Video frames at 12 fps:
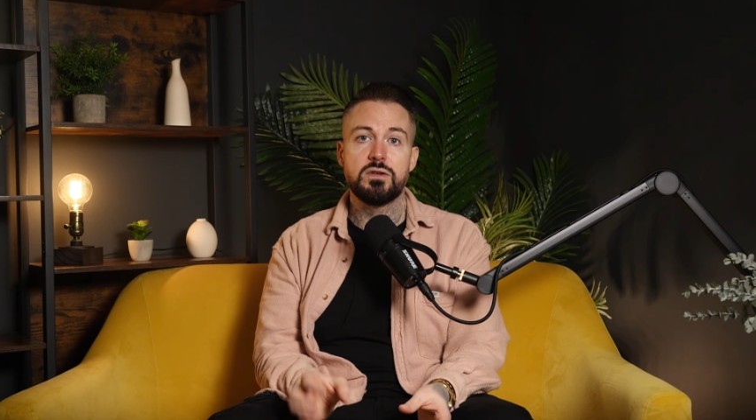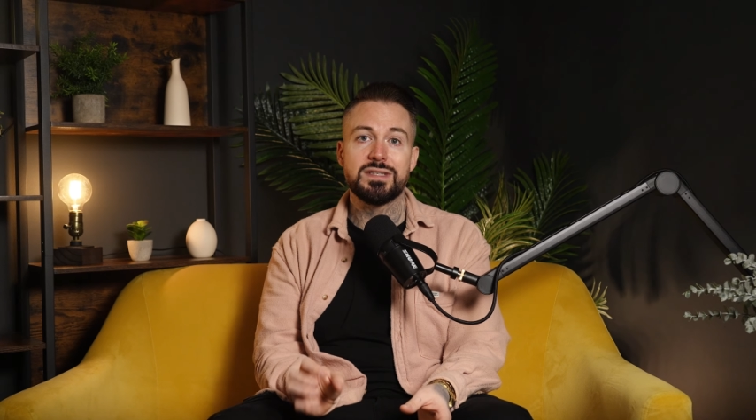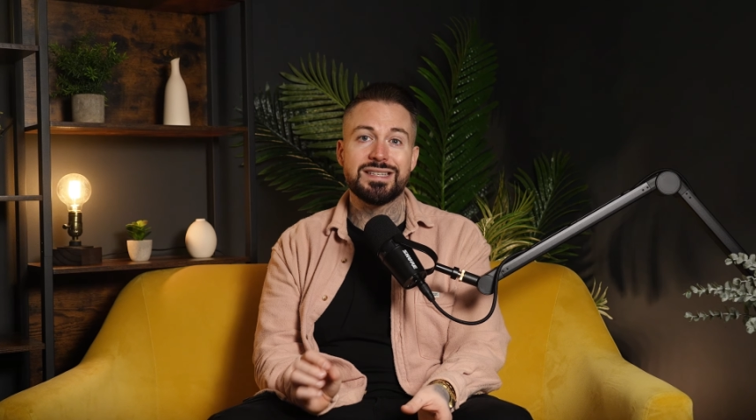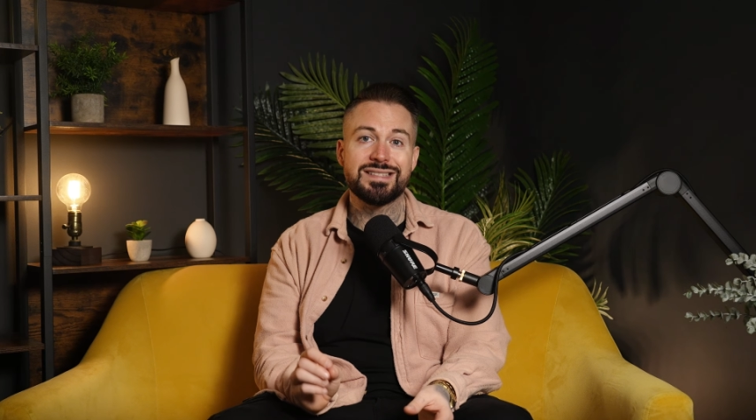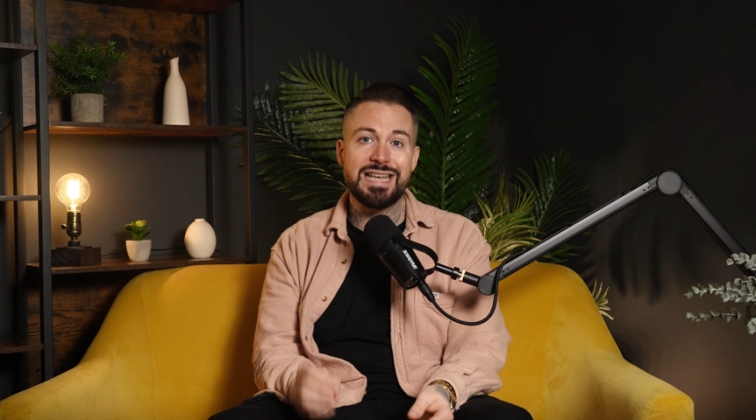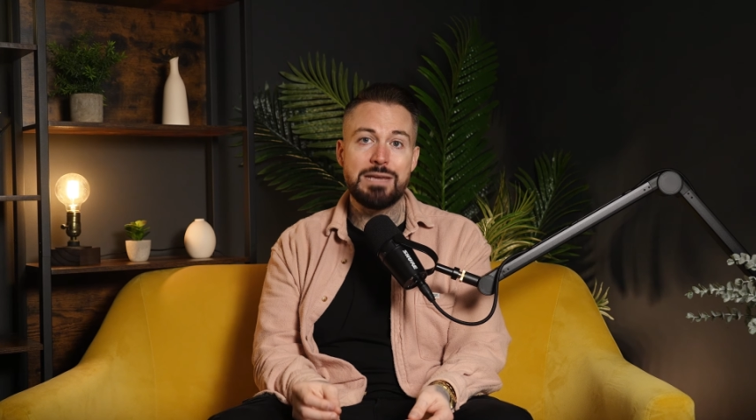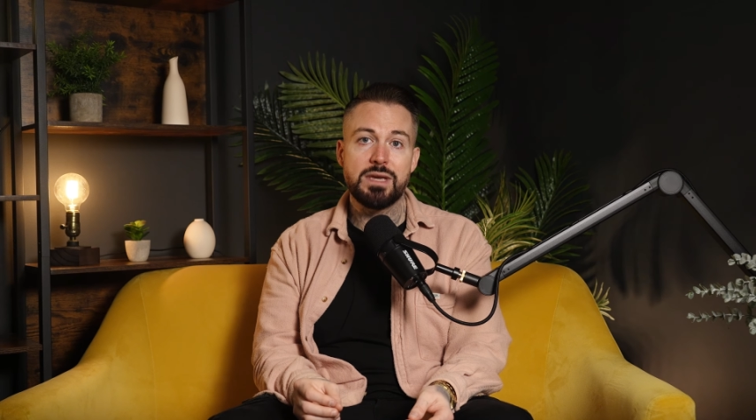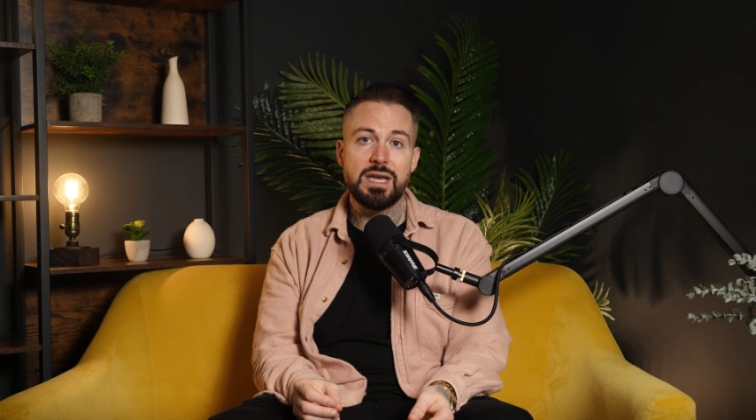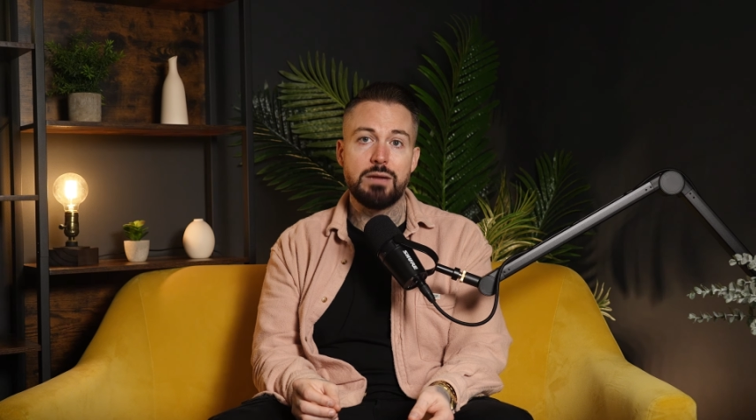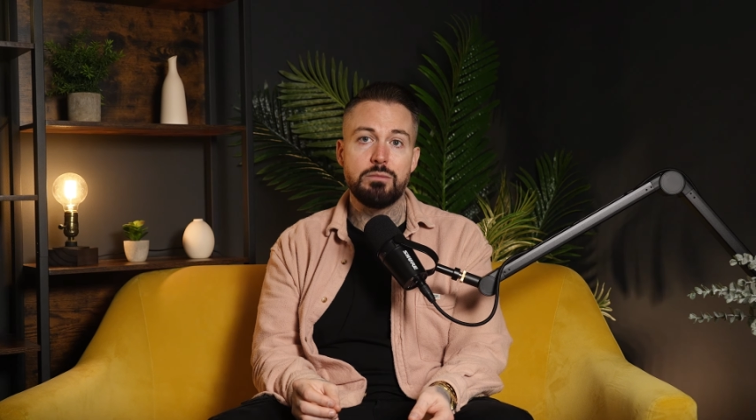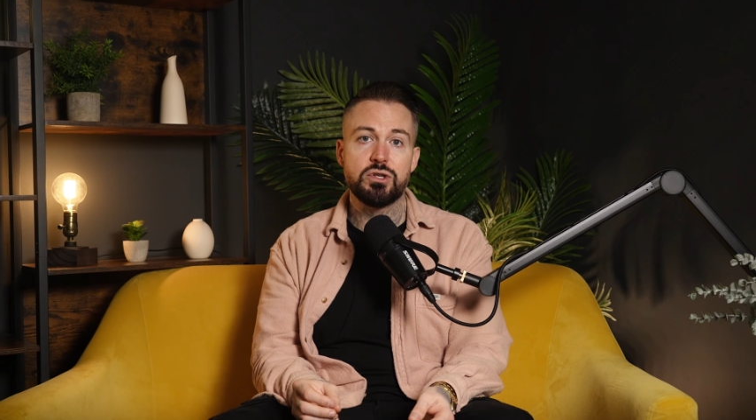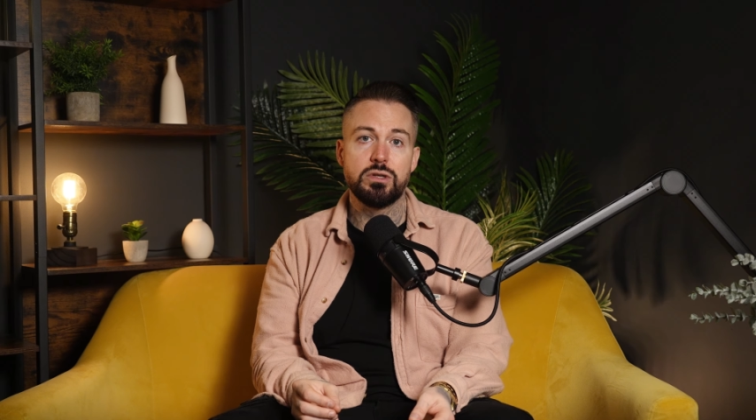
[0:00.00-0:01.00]
the same
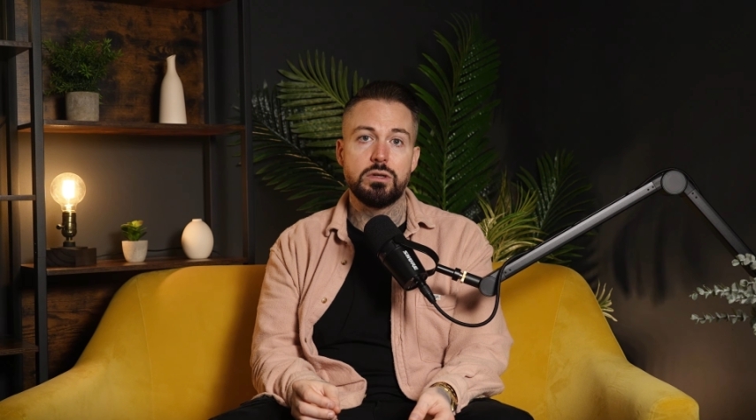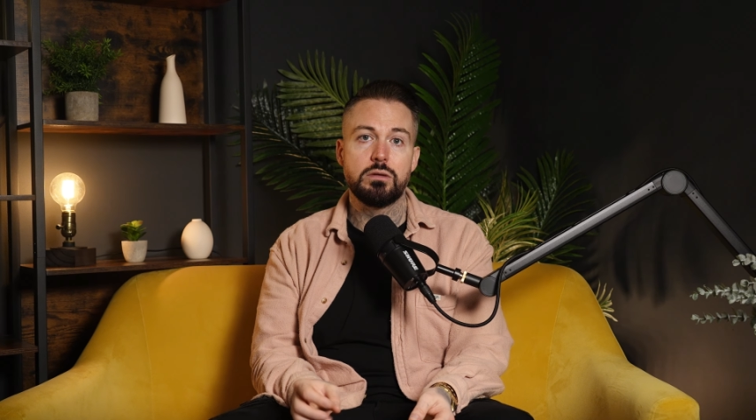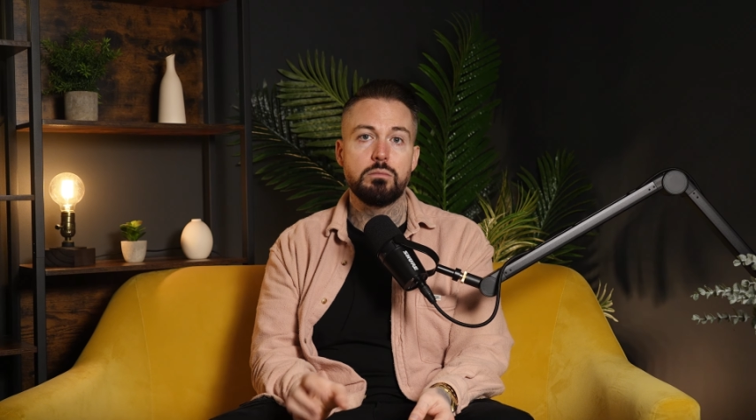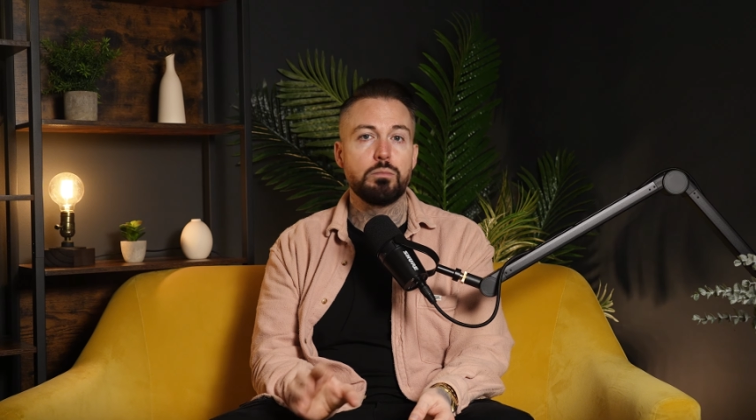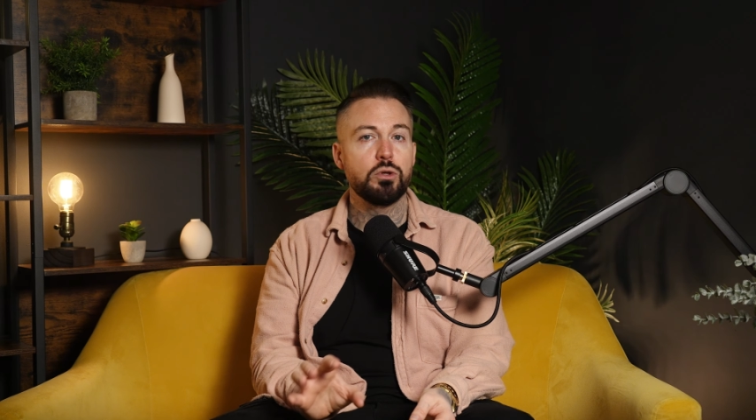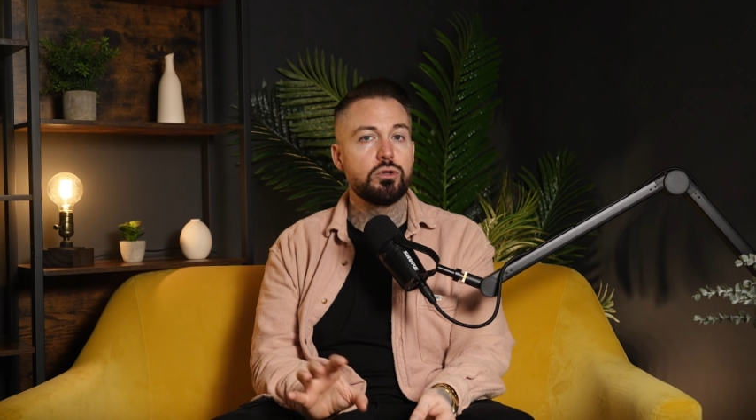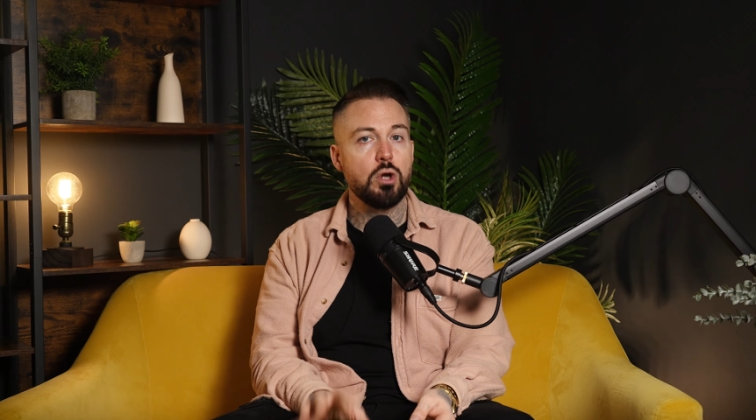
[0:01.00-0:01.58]
caption, but